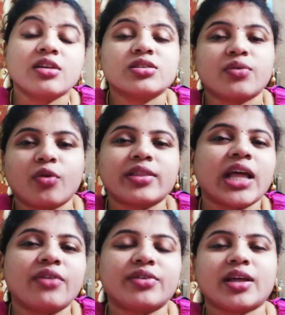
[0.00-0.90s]
So what they
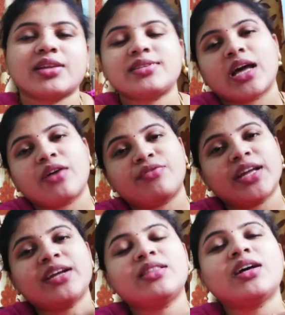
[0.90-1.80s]
have done is they have
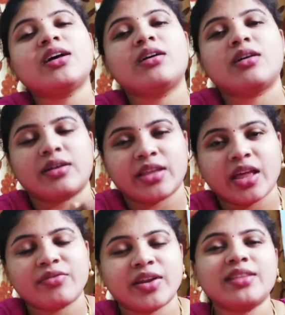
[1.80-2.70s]
digged
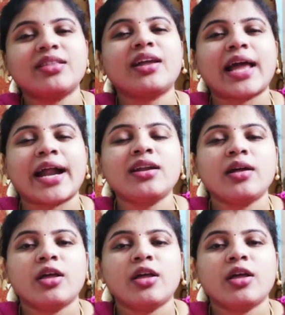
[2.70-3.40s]
the land,